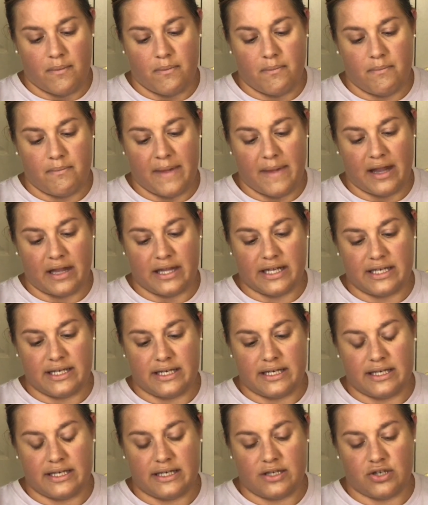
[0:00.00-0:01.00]

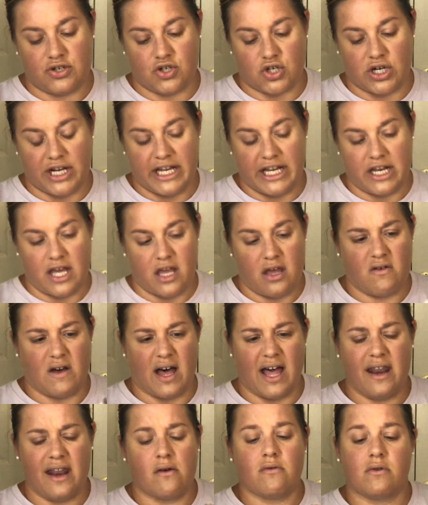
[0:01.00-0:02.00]
Melodrino.
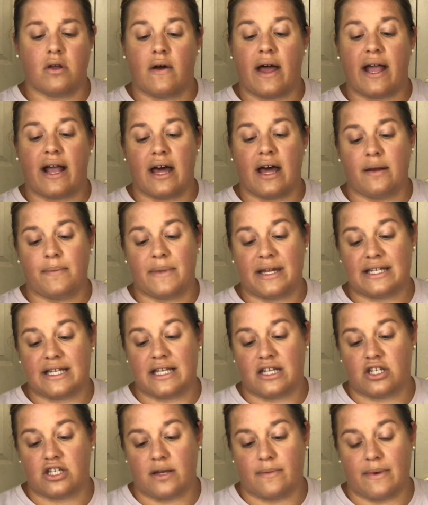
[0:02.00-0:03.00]
I don't know, I got them at
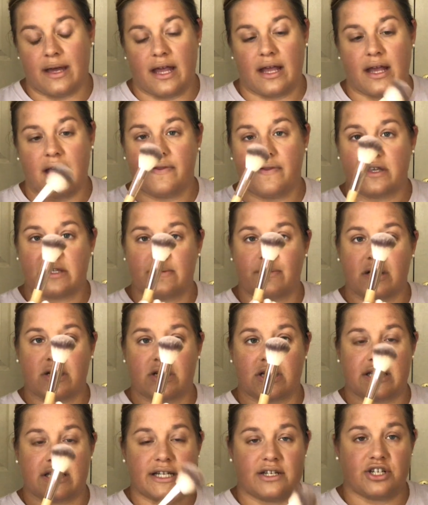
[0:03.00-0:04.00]
TJ Maxx. I got this brush
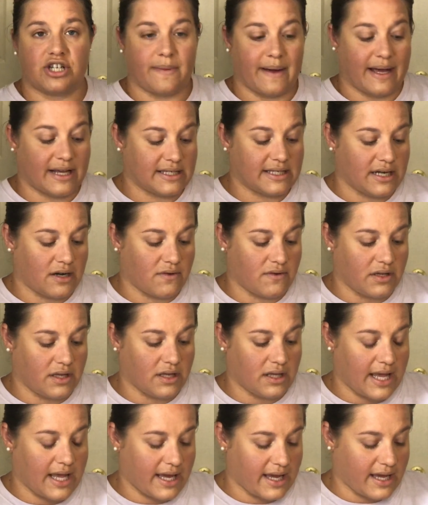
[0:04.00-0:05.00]
at TJ Maxx and I really
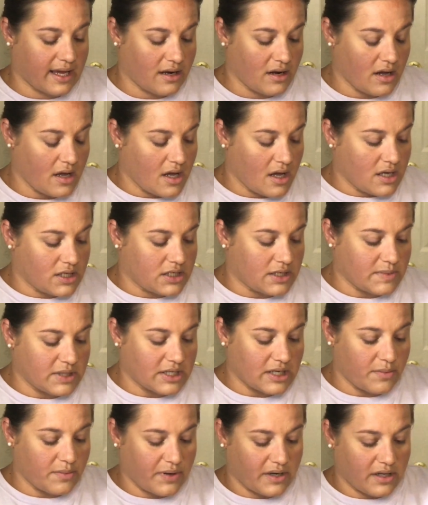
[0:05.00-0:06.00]
like it. So I'm just
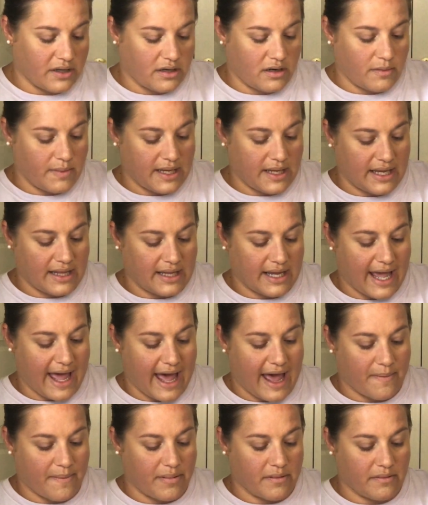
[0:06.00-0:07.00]
gonna put a little bit in the
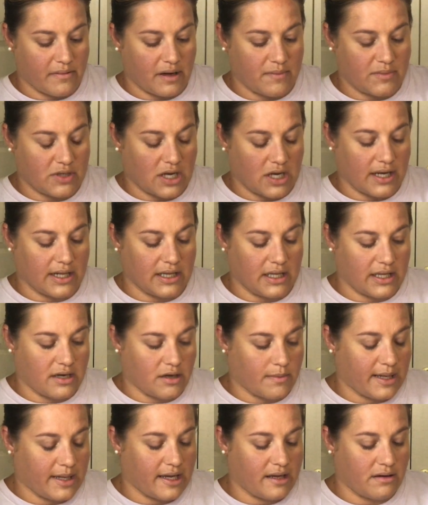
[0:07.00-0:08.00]
cap. I'm talking a
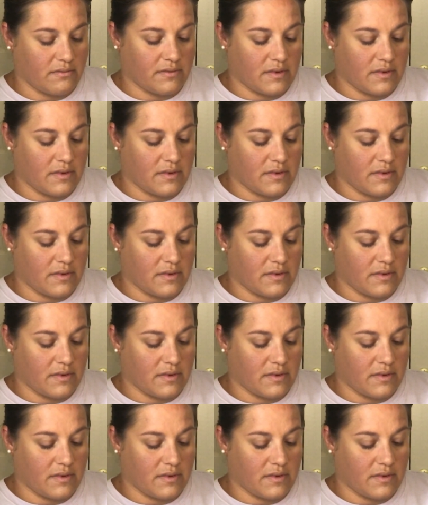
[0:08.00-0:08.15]
little bit.